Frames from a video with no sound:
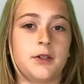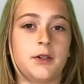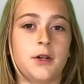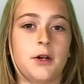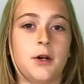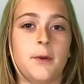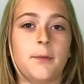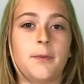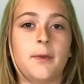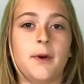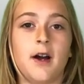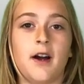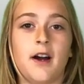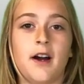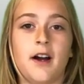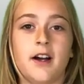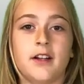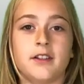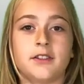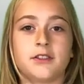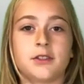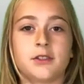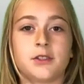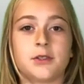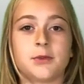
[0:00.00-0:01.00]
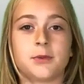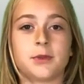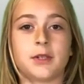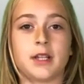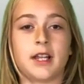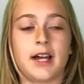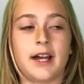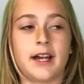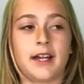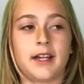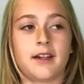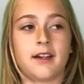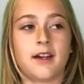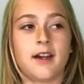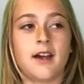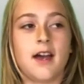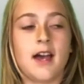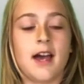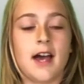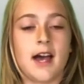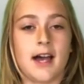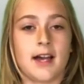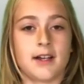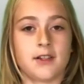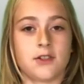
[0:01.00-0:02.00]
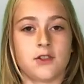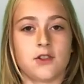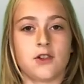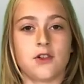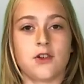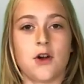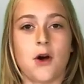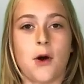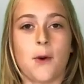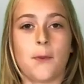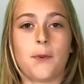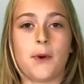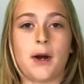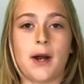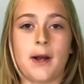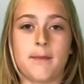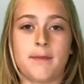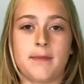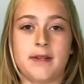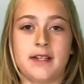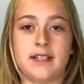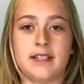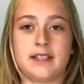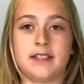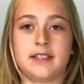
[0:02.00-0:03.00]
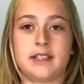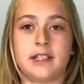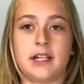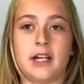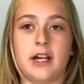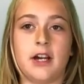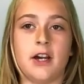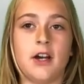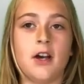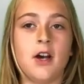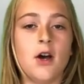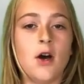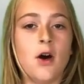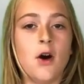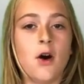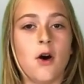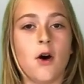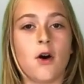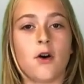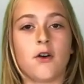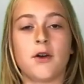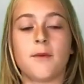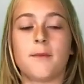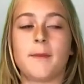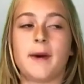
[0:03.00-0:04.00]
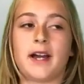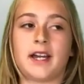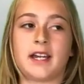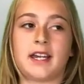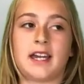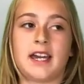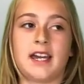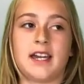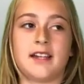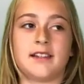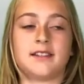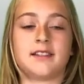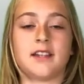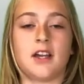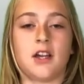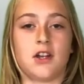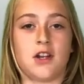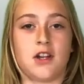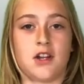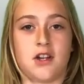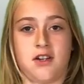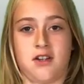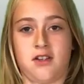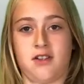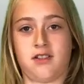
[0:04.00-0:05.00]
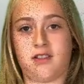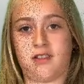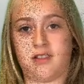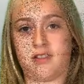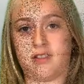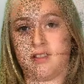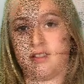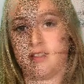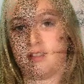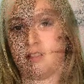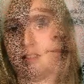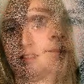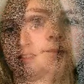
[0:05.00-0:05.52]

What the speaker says: grew up. Our answers were like astronaut, prime minister, or in my case, a nurse.